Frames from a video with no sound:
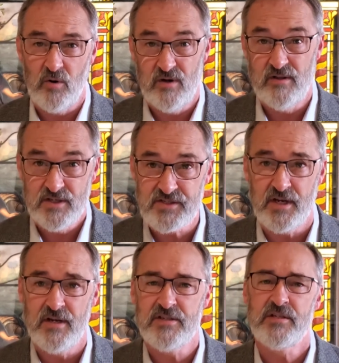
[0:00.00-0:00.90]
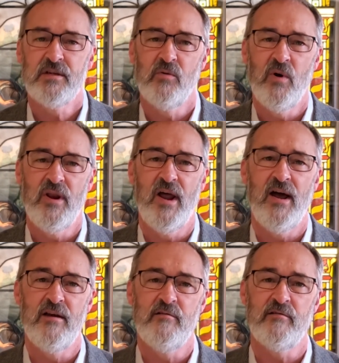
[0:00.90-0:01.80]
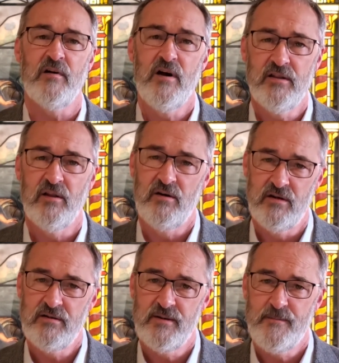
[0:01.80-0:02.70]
or in this case, what I have unlearned.